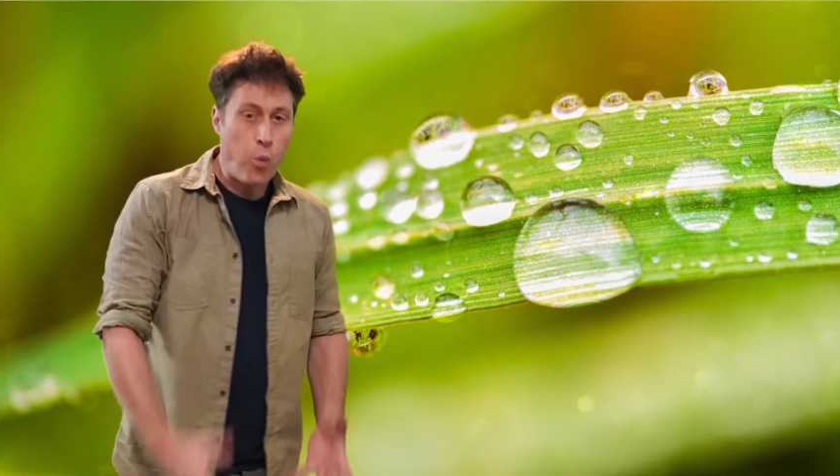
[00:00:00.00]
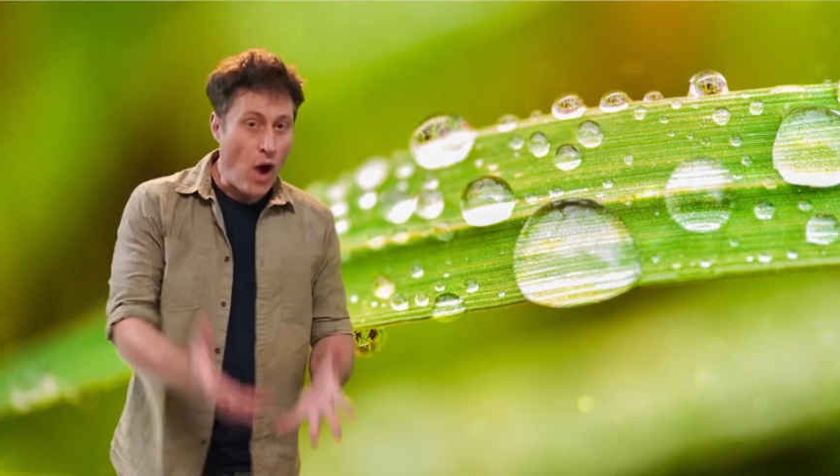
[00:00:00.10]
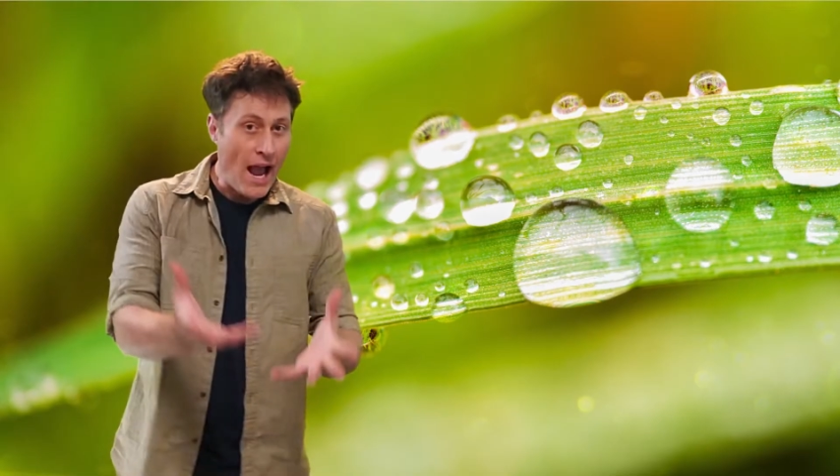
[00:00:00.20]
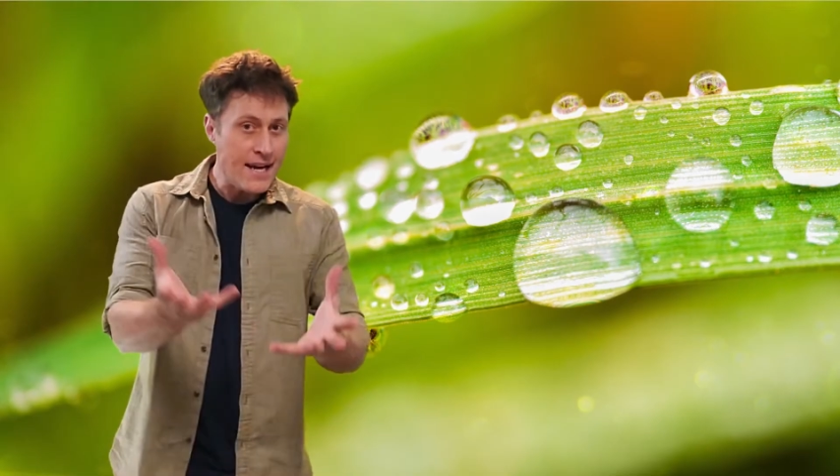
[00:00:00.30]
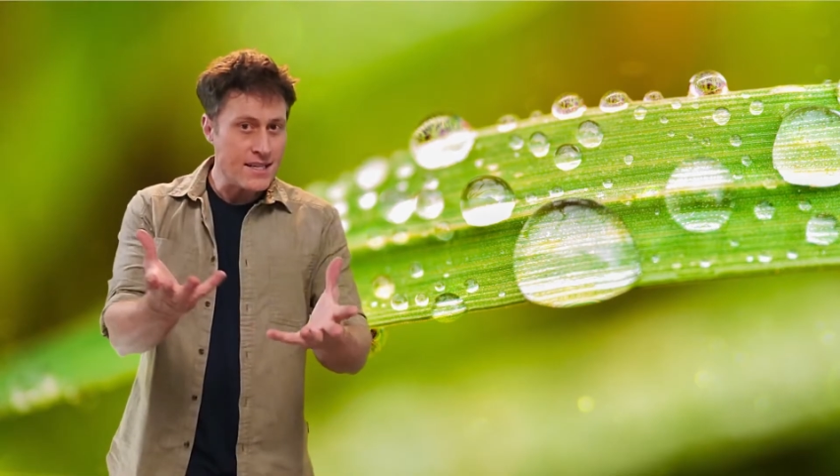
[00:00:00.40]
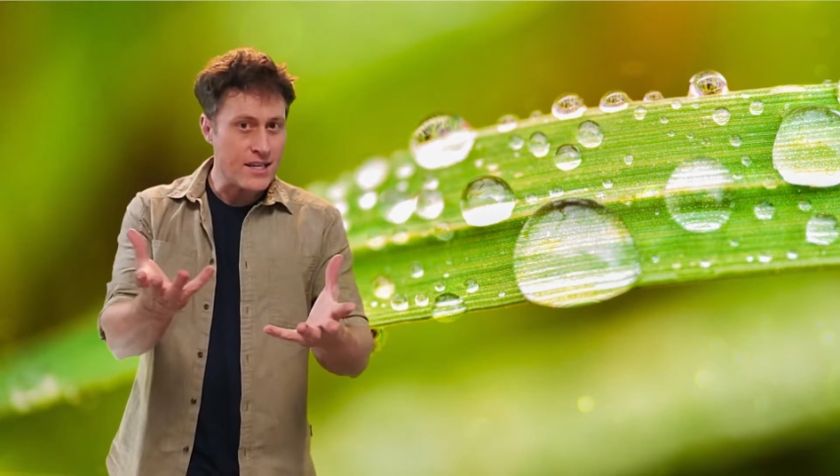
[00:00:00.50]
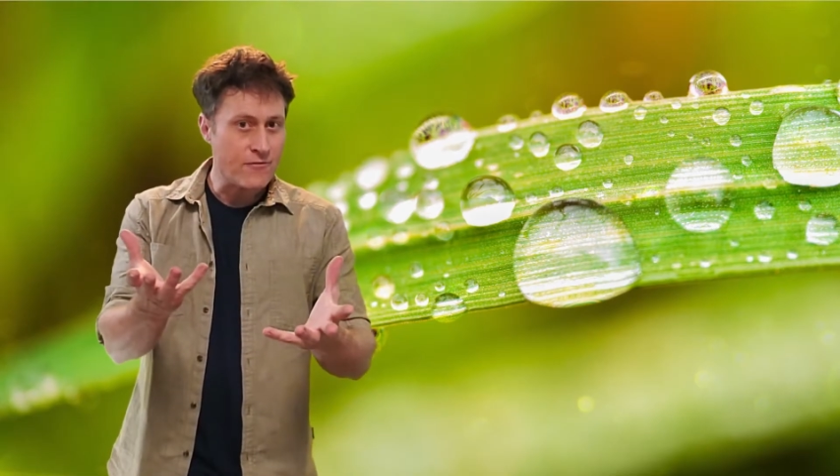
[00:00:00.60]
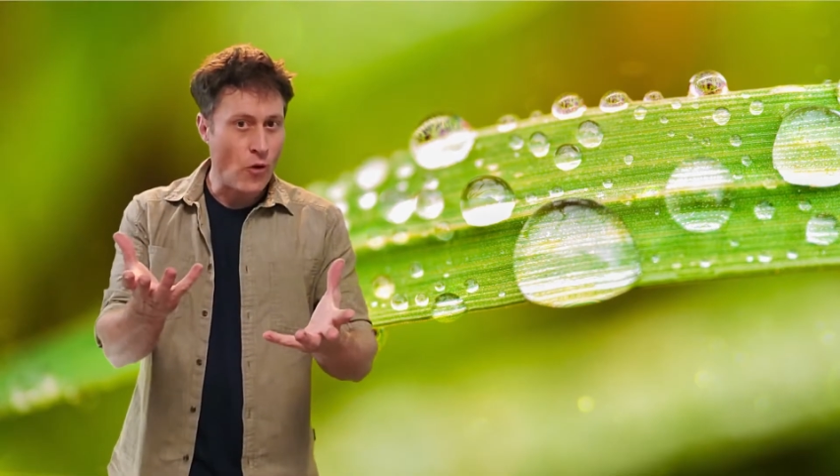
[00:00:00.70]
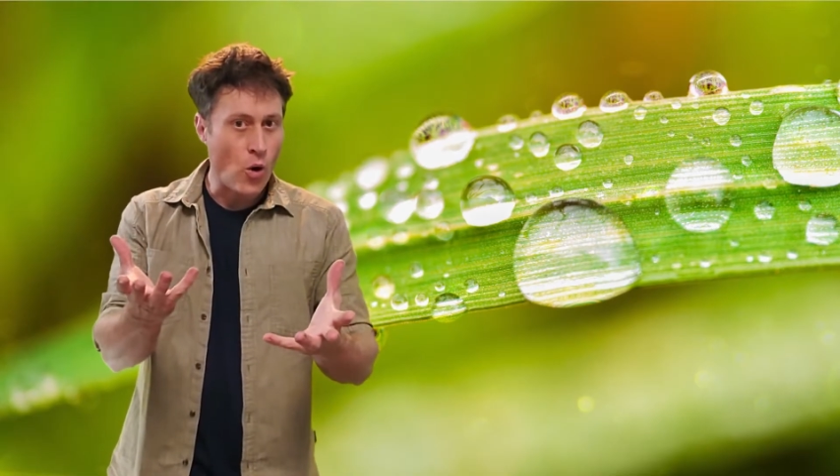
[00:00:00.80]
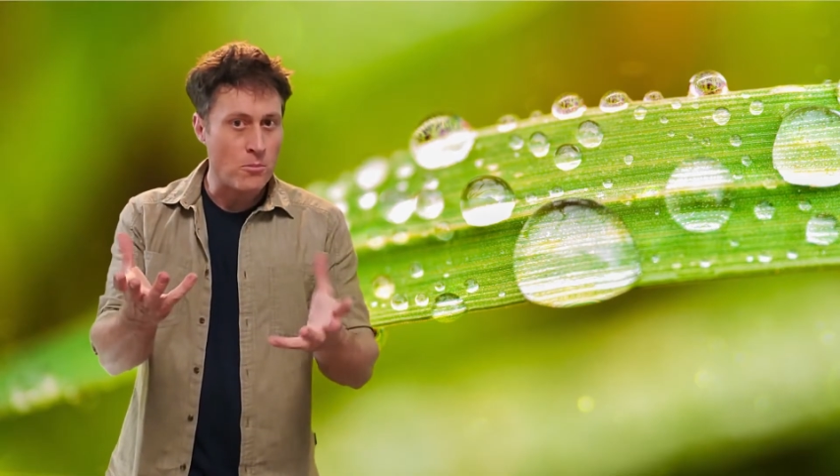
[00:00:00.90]
Why does it
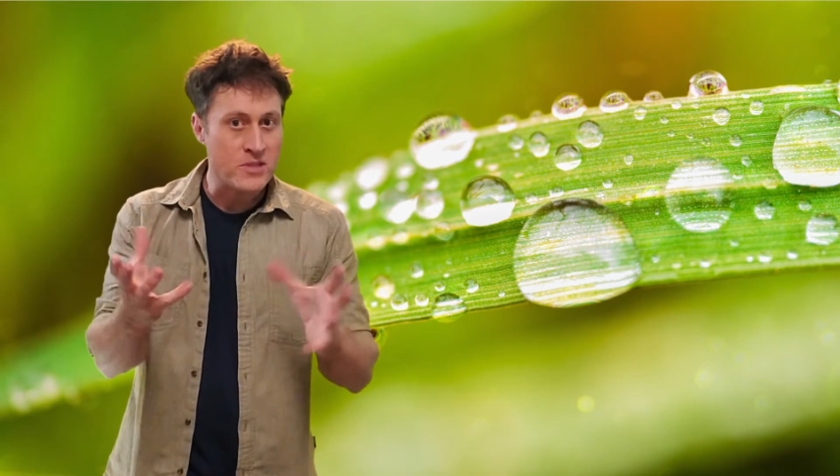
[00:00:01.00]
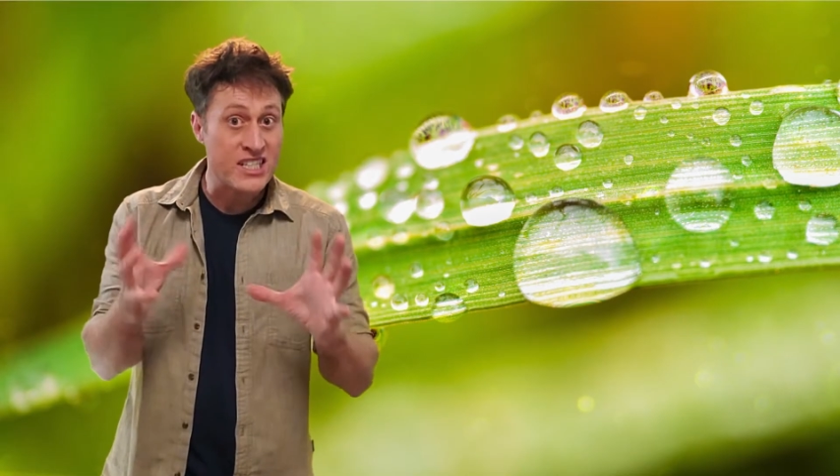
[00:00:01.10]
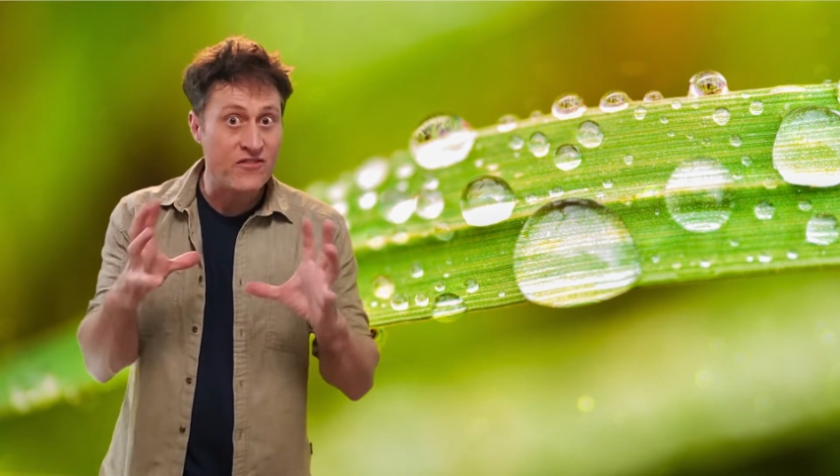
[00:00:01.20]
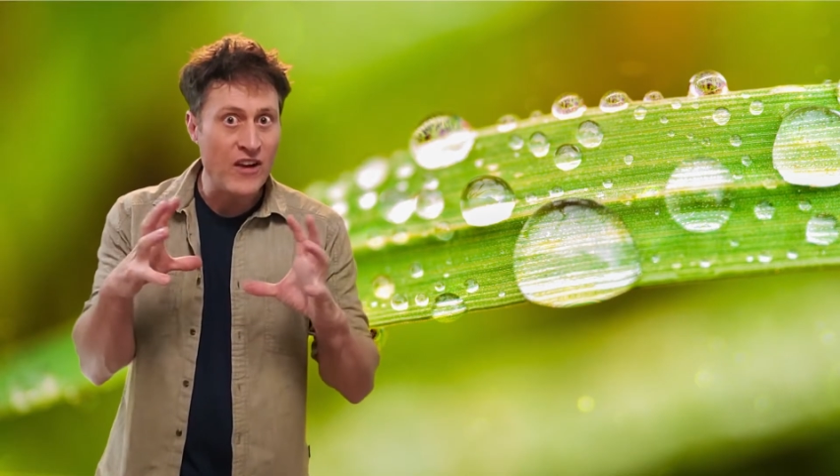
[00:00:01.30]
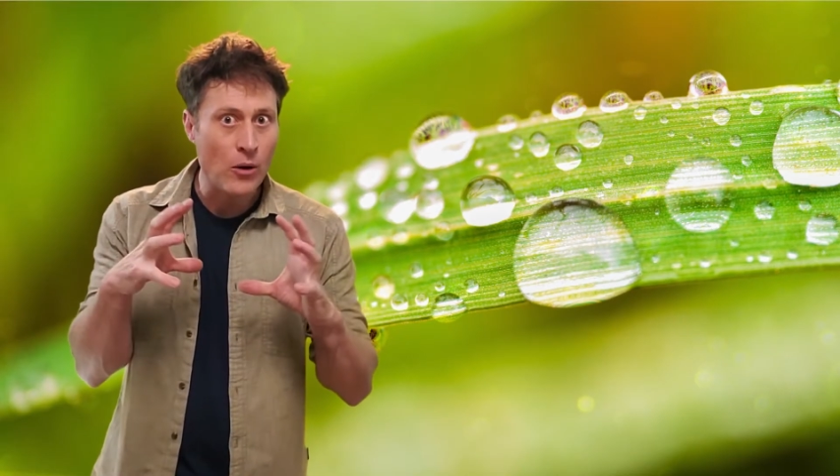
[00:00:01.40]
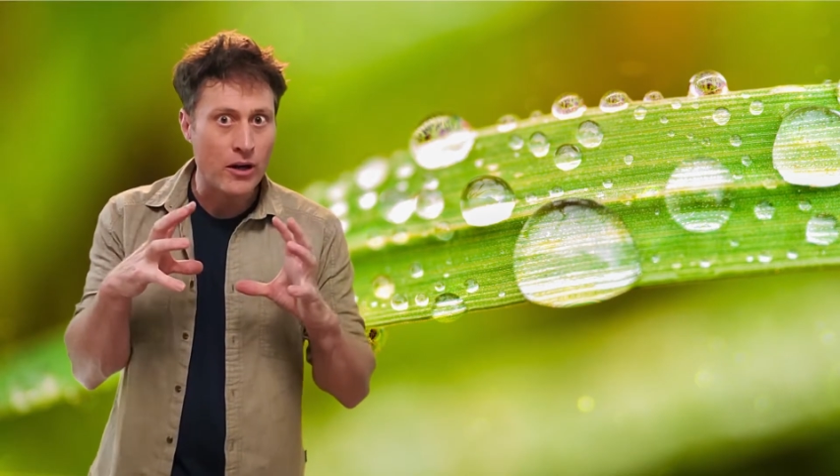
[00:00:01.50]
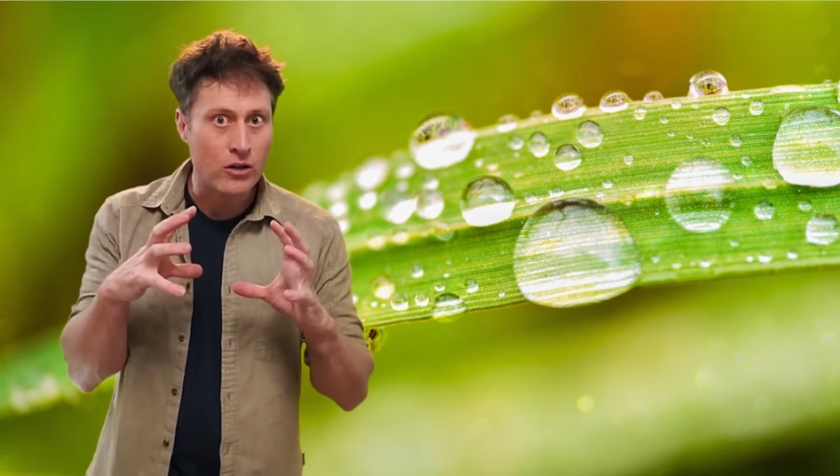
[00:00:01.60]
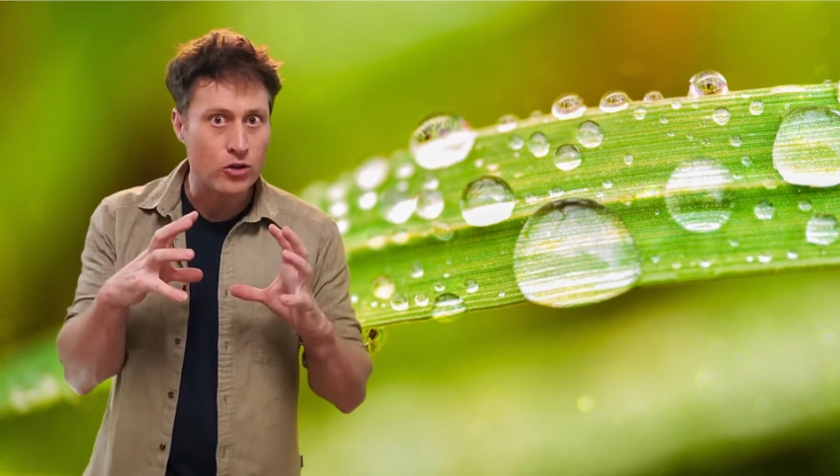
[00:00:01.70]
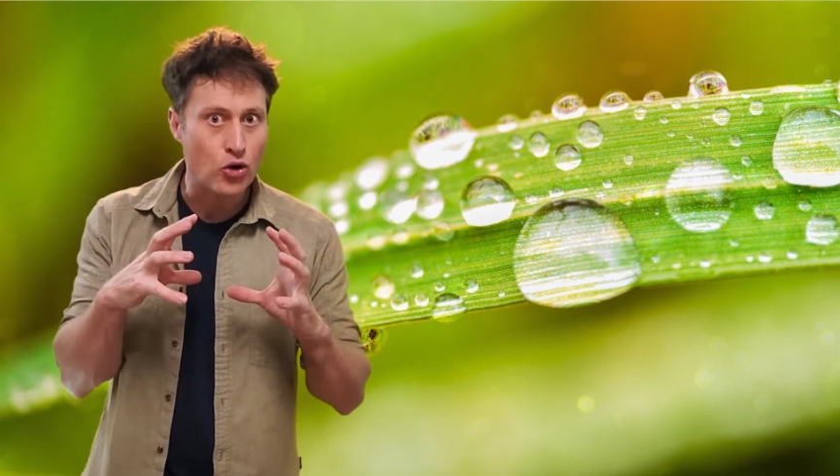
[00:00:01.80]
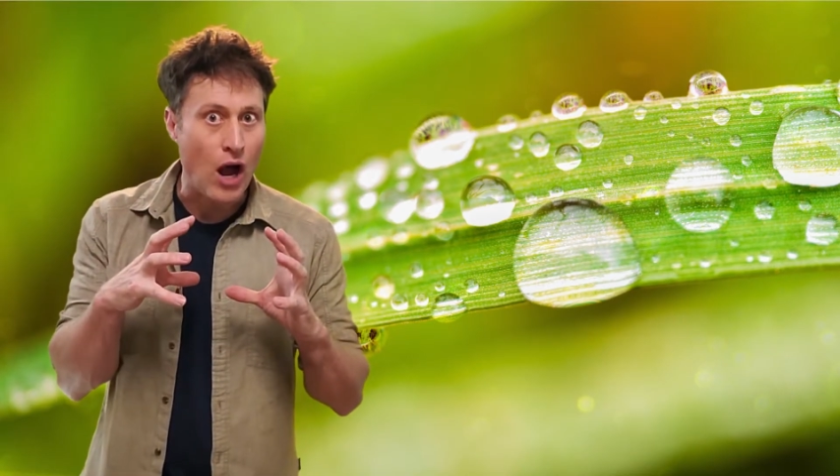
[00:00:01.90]
form
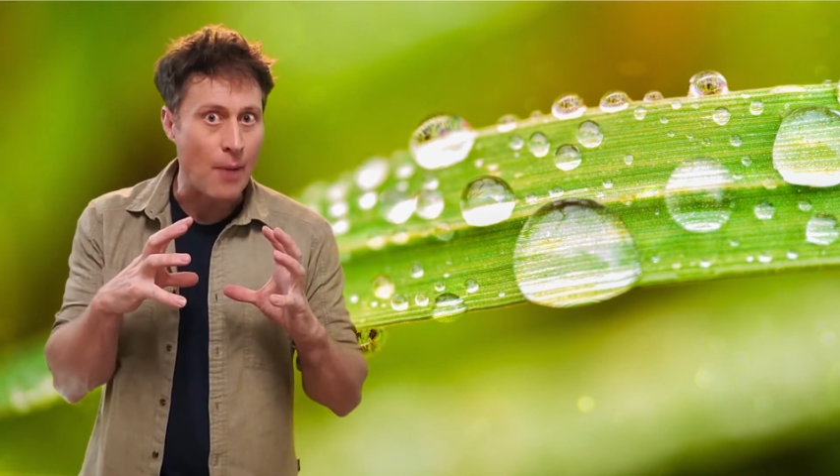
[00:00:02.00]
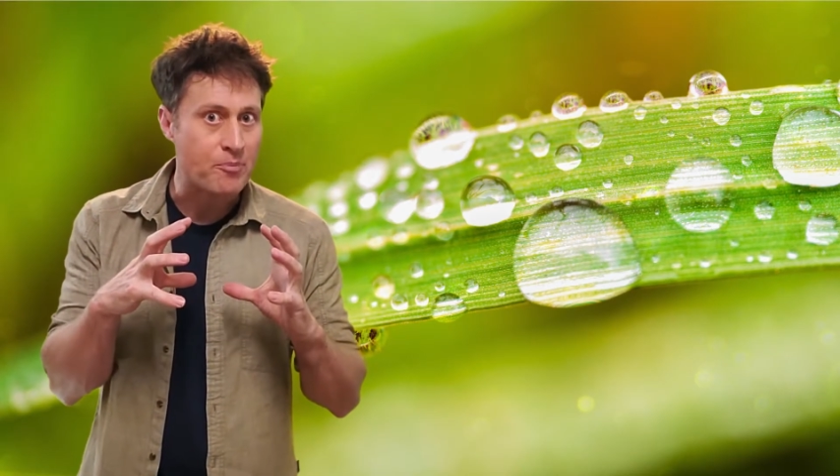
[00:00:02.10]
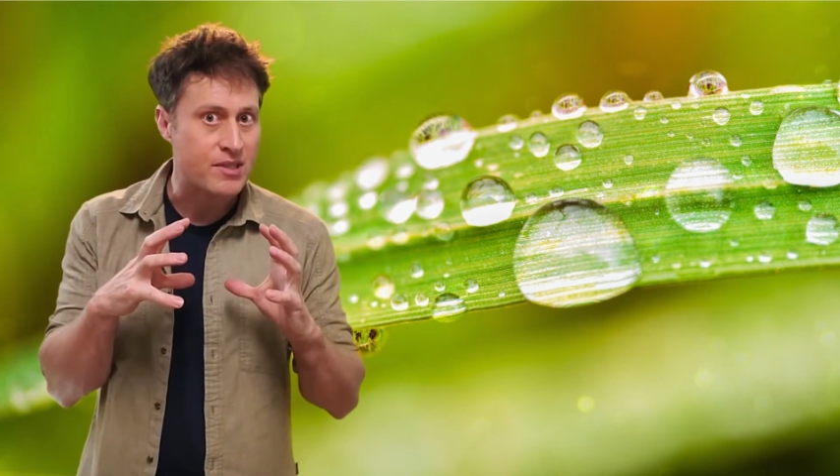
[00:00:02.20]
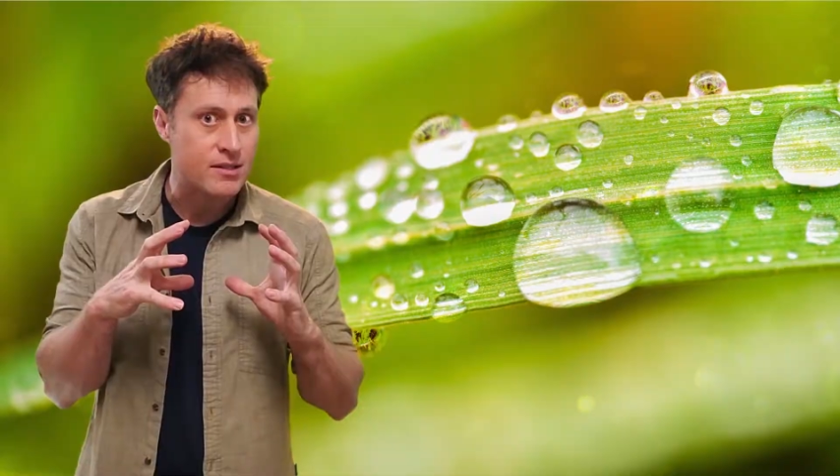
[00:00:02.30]
spherical drops?